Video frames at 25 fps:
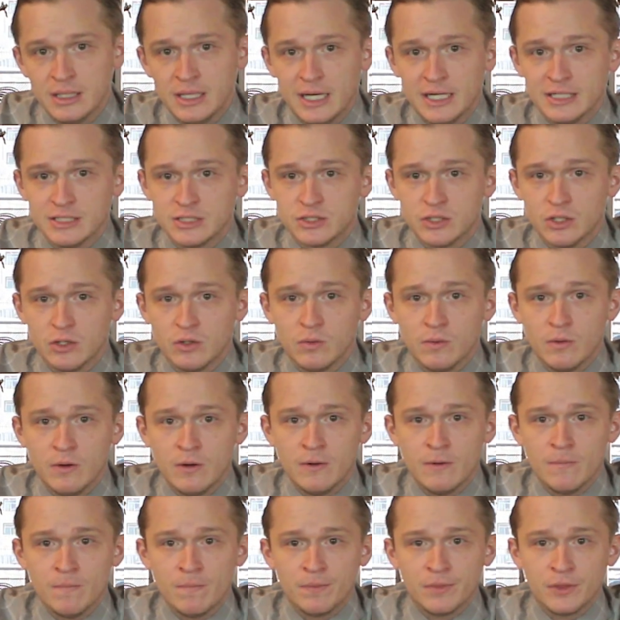And so
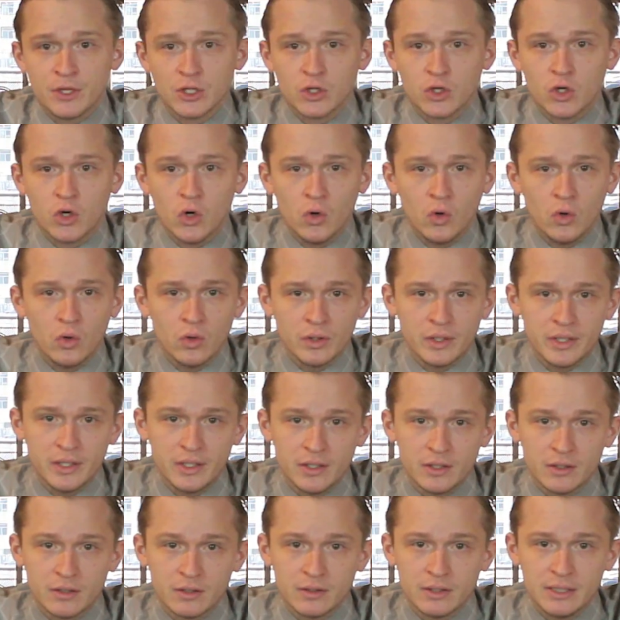the goal
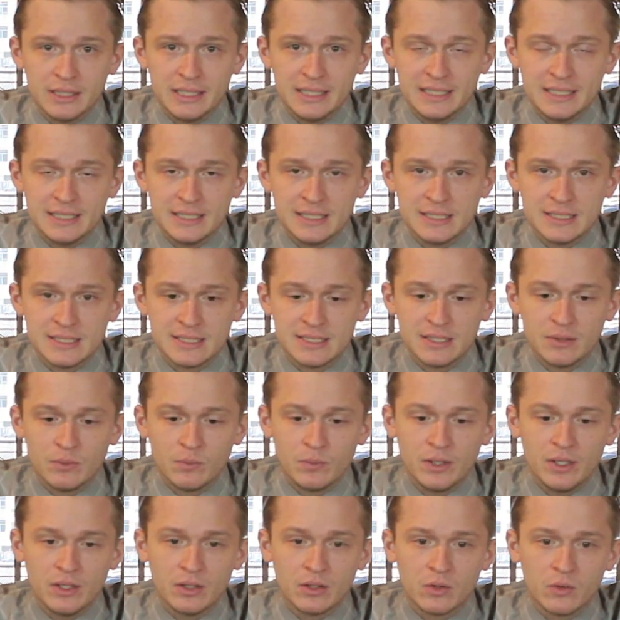here is that
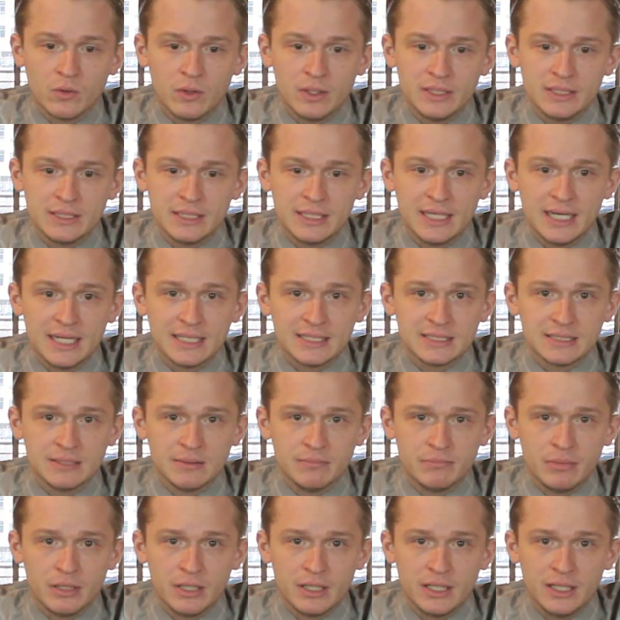we are going to get
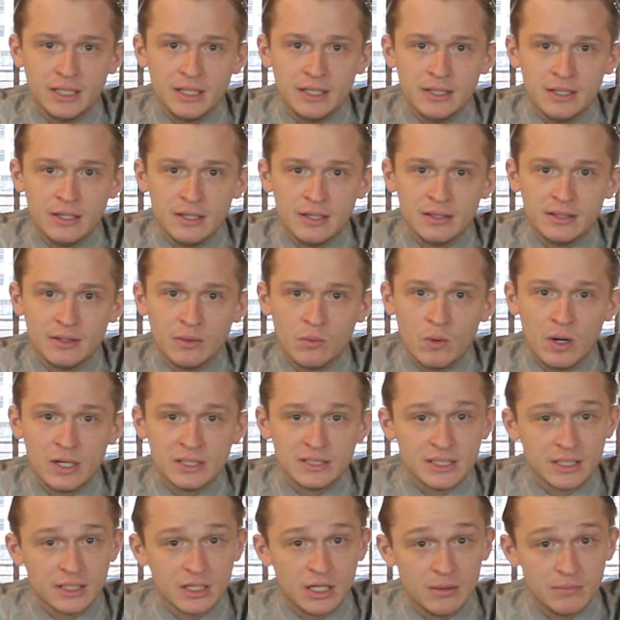somebody that
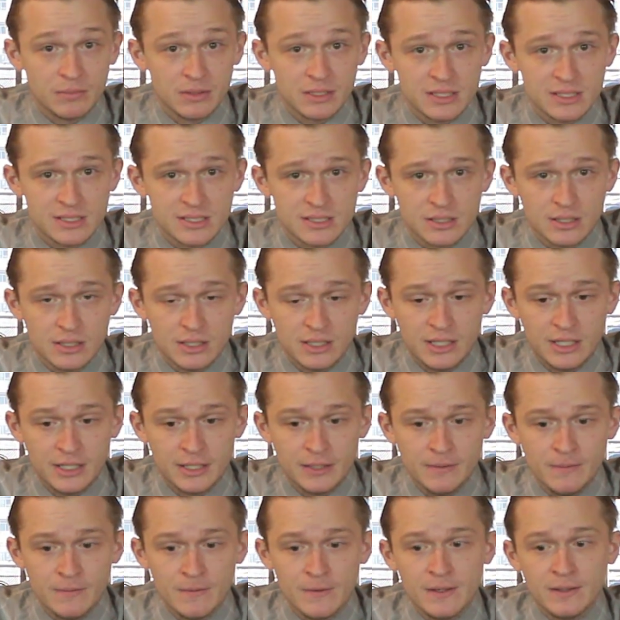wants to come to the
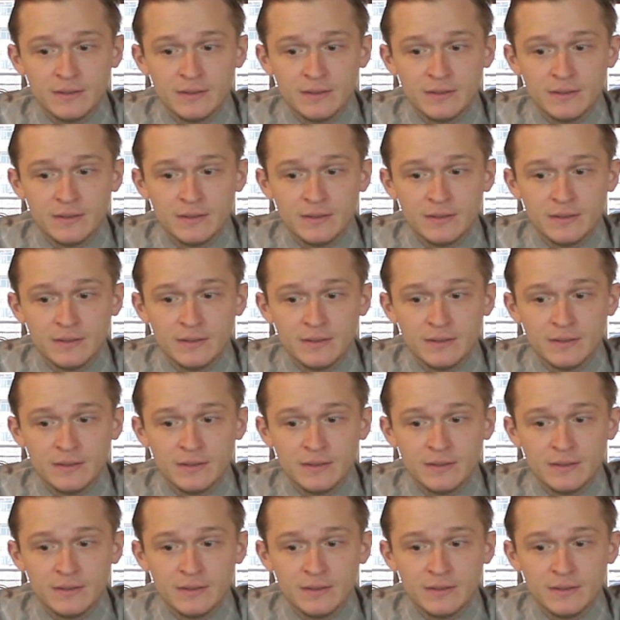salon.